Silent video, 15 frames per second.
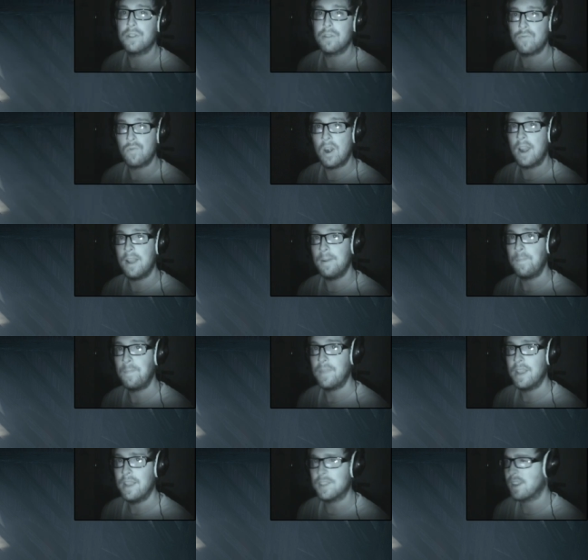Thriller.
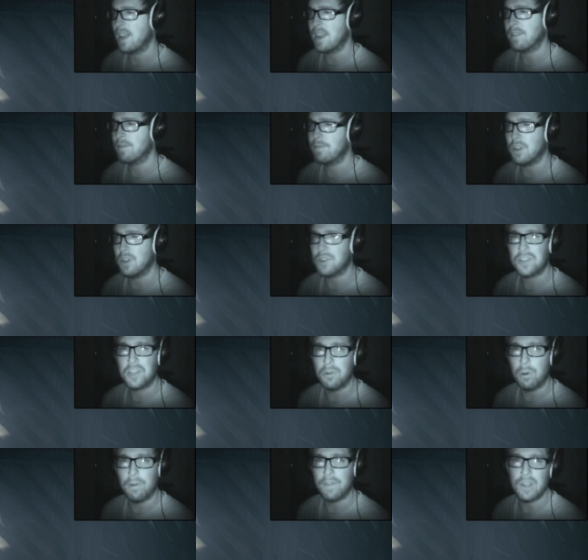It's like verse
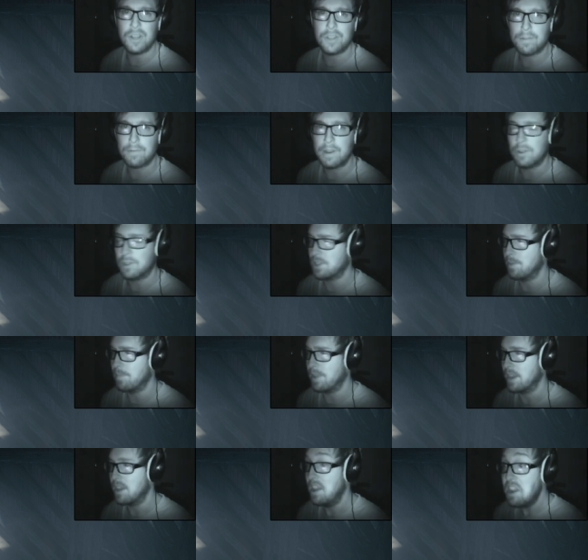2 or verse 3 or
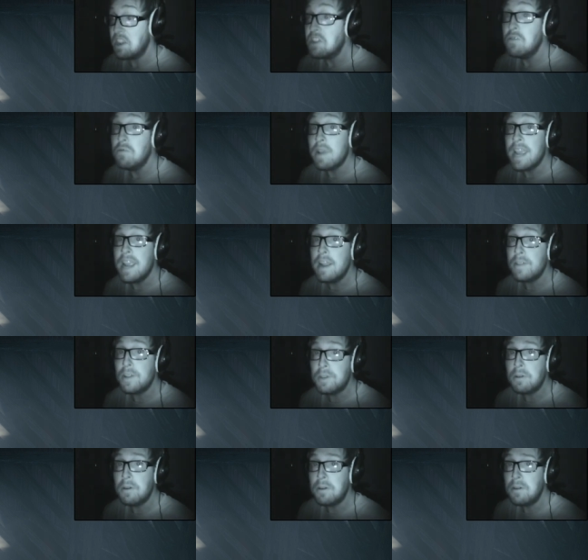something. You hear the
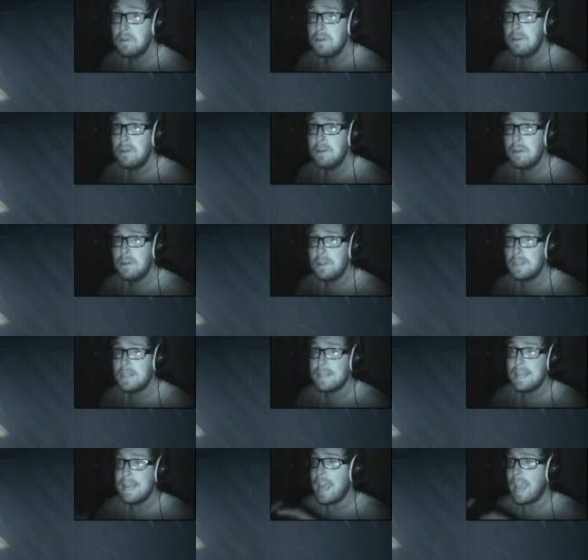door
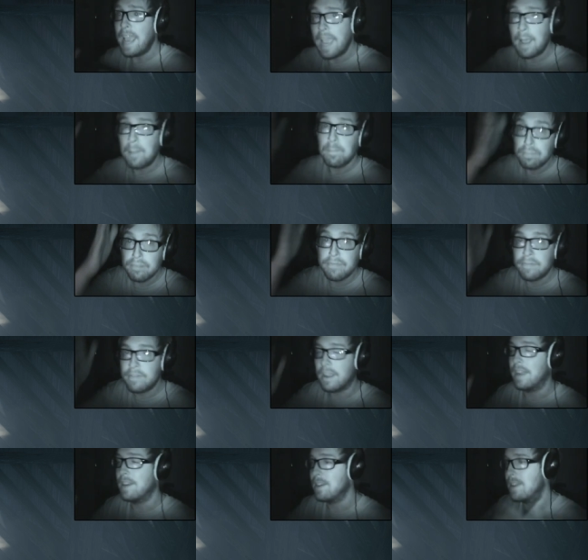slam,
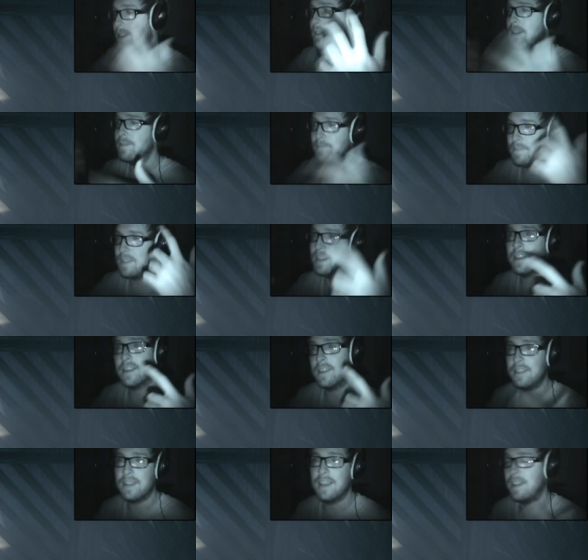and know the
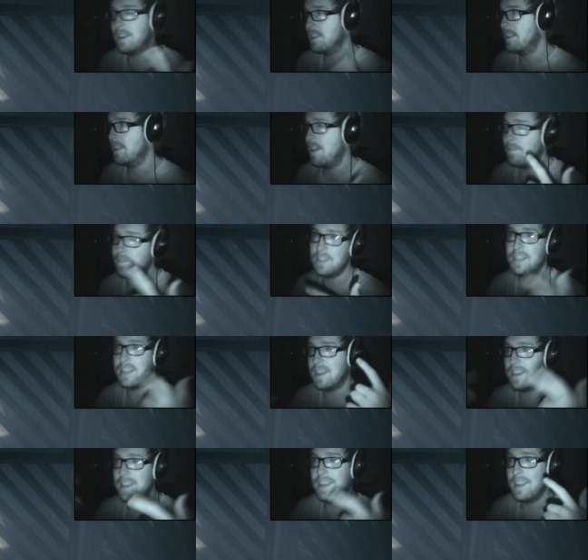da-da-da-da every
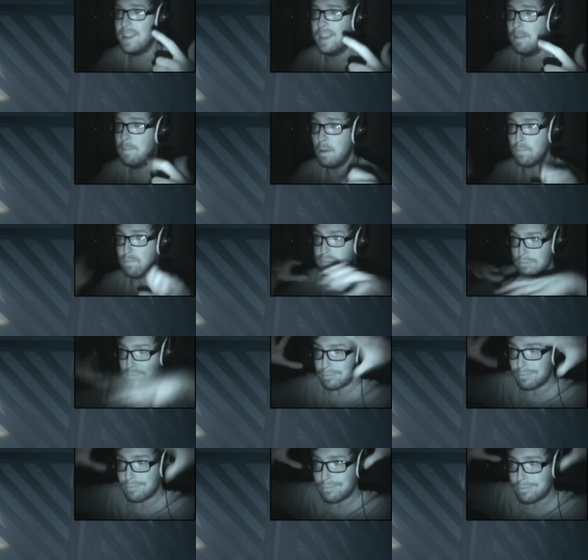time.
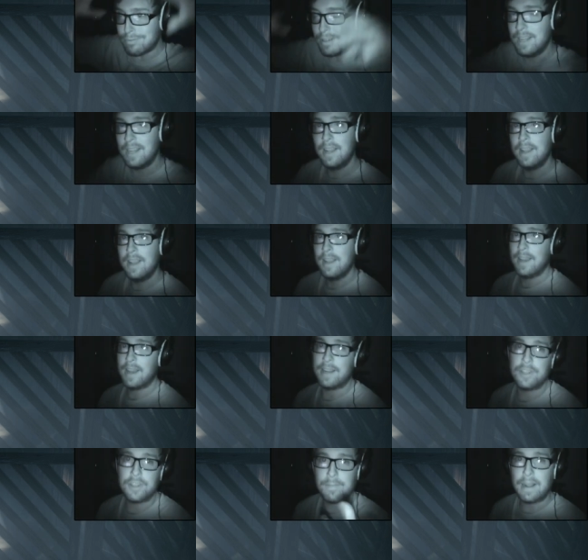Brrr!
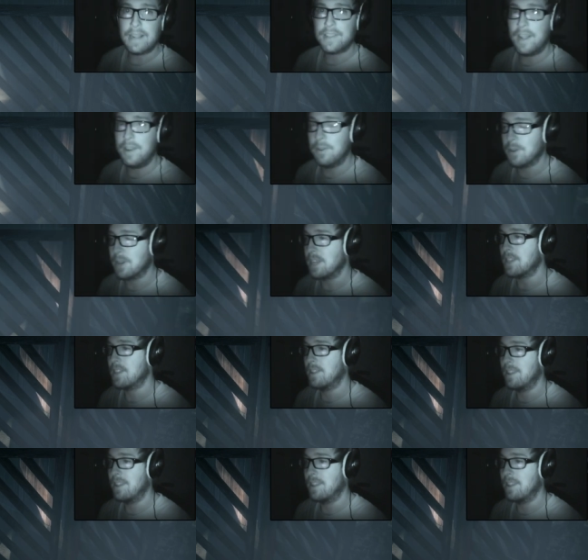And it sort of makes that noise.